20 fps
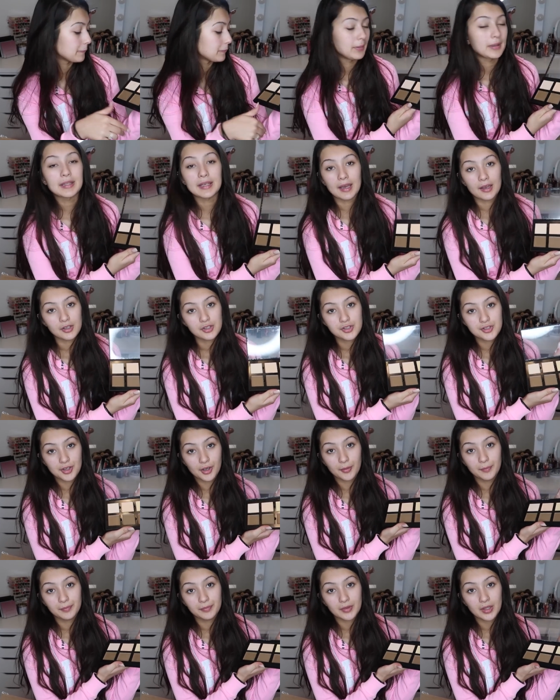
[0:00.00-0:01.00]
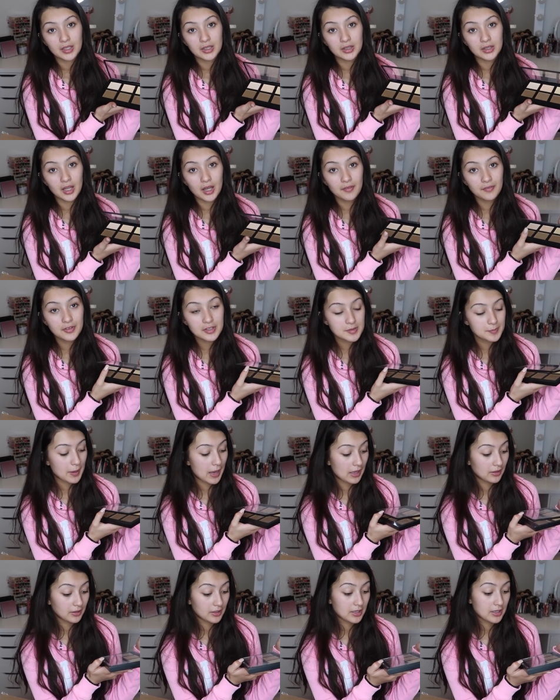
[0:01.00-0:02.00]
But yeah, so love this
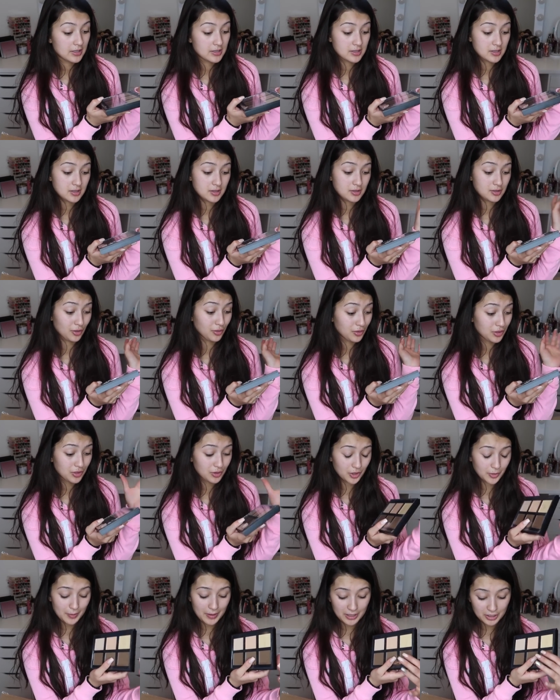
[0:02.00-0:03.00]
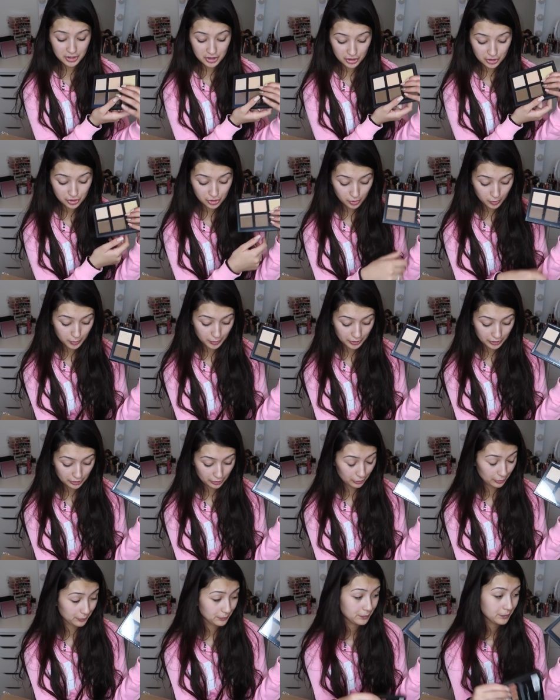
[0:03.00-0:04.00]
palette. It's so cute. The packaging is super
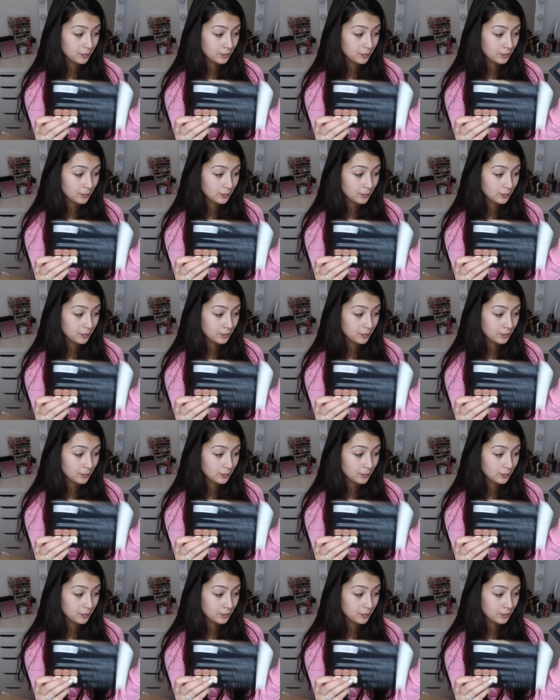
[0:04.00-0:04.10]
cute.